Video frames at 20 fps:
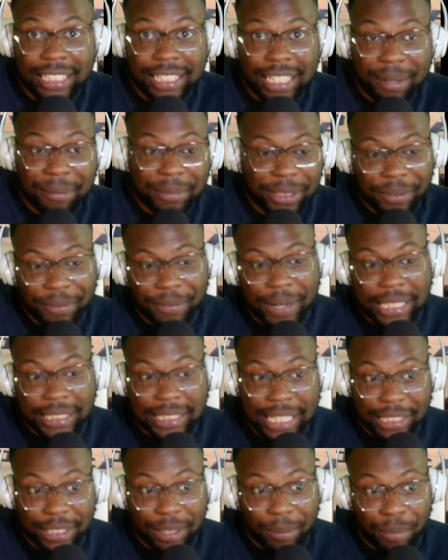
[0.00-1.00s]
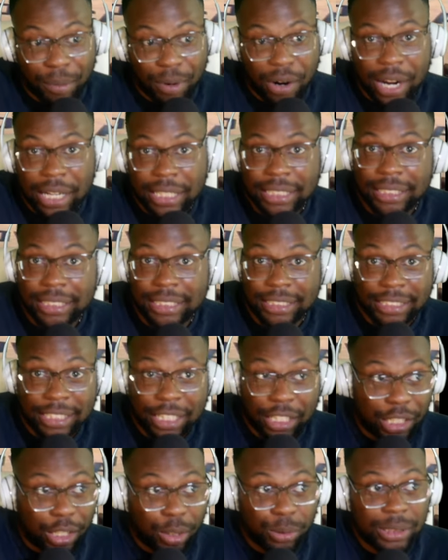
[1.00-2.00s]
I mean, the fact that LeBron is
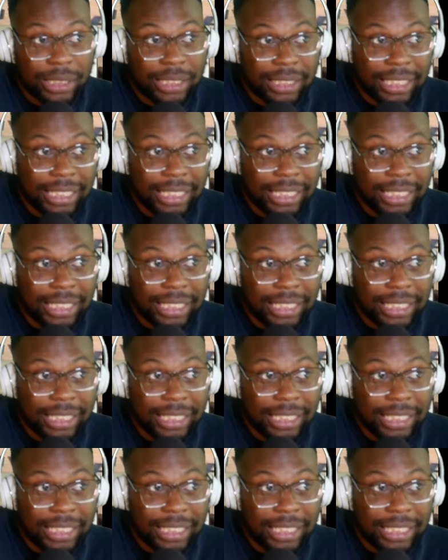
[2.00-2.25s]
closing